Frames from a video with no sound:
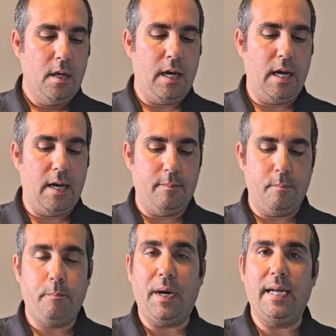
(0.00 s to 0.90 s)

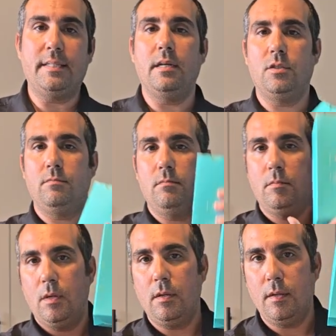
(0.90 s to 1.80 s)
But
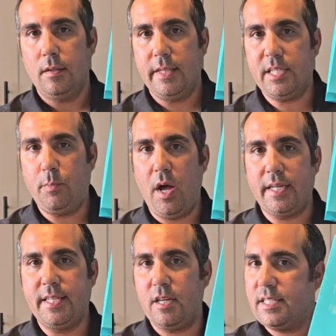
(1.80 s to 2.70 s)
this
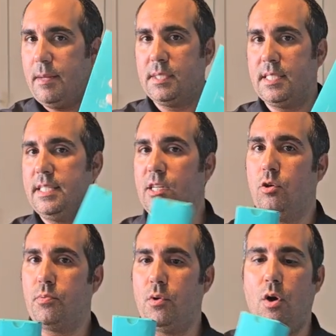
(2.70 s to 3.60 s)
box here, same as the
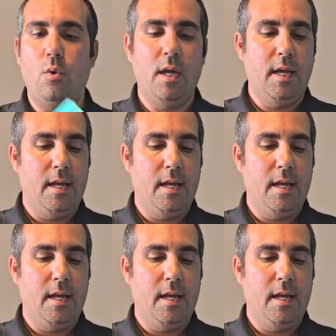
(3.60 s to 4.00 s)
Seagull Pro,